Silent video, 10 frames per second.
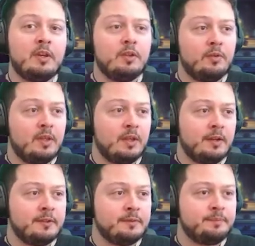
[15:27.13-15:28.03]
to do
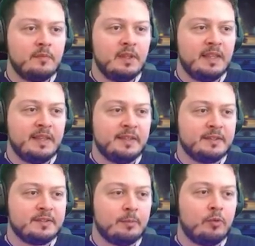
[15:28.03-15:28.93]
here
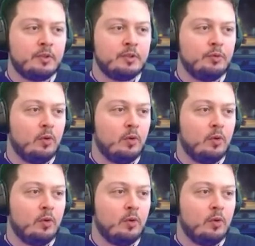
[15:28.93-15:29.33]
is I'm going to